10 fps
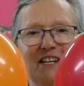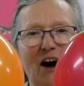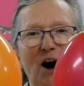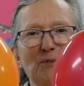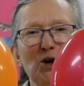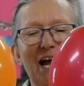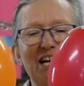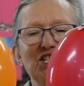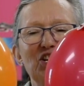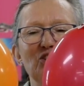Now, I'm not
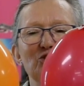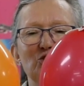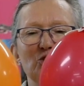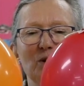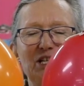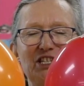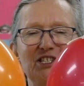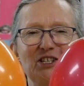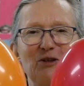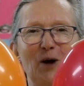actually going to do it
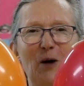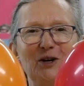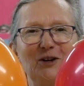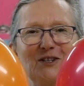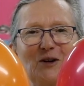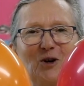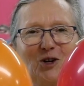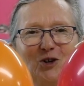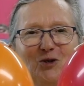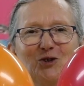just at the moment because I
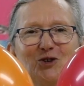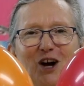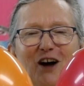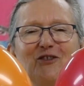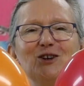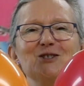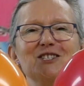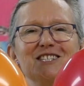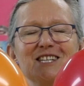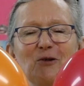want you to try it first
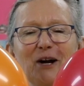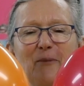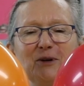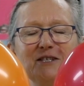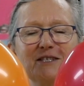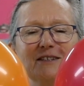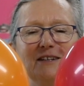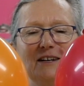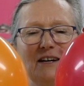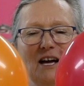and see what happens.
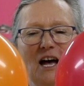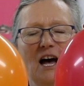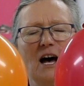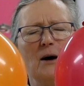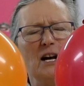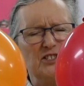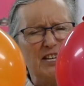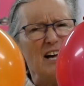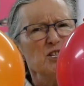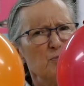
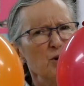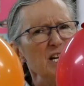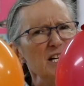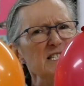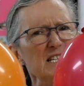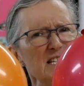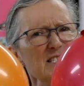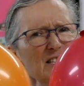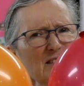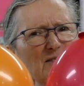Sounds pretty easy,
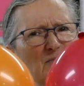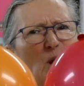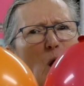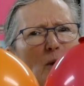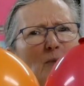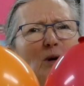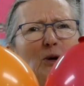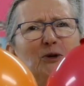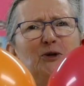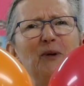doesn't it? Blowing
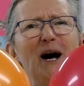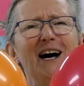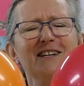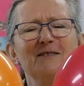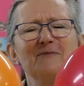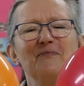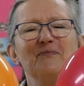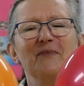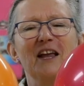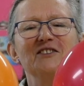balloons apart.
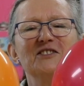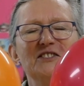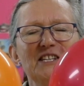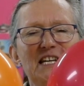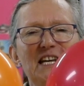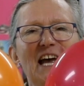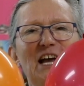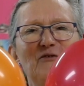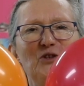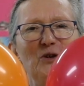See
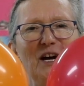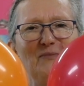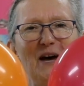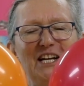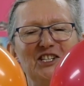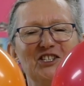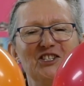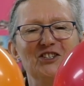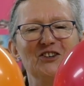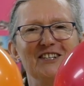if you can manage
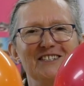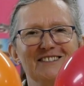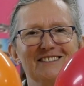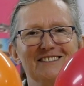to do it.